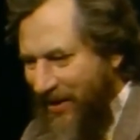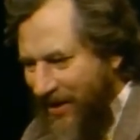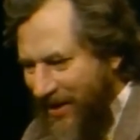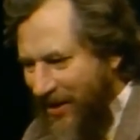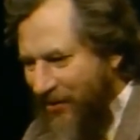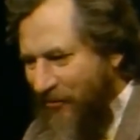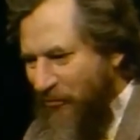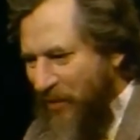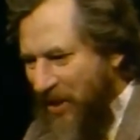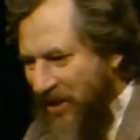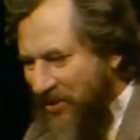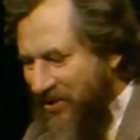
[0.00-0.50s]

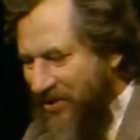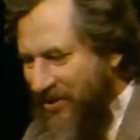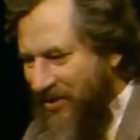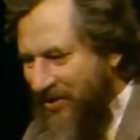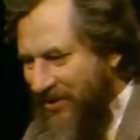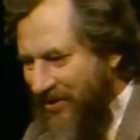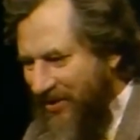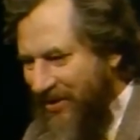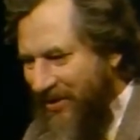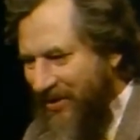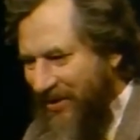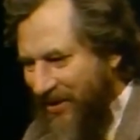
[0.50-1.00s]
have
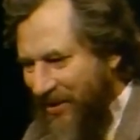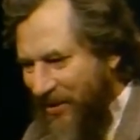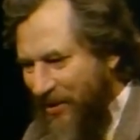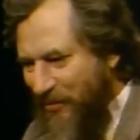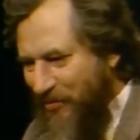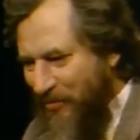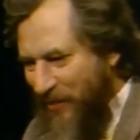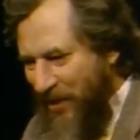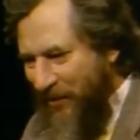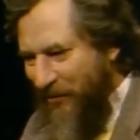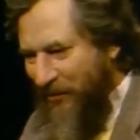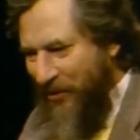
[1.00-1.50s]
mentioned,
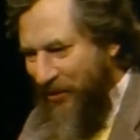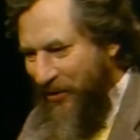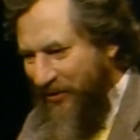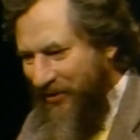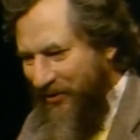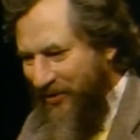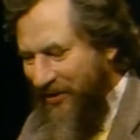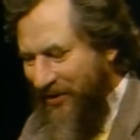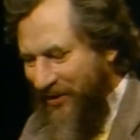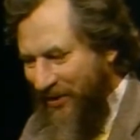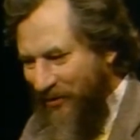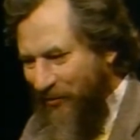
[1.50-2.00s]
my
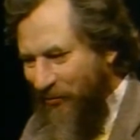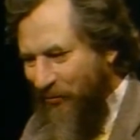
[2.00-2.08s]
first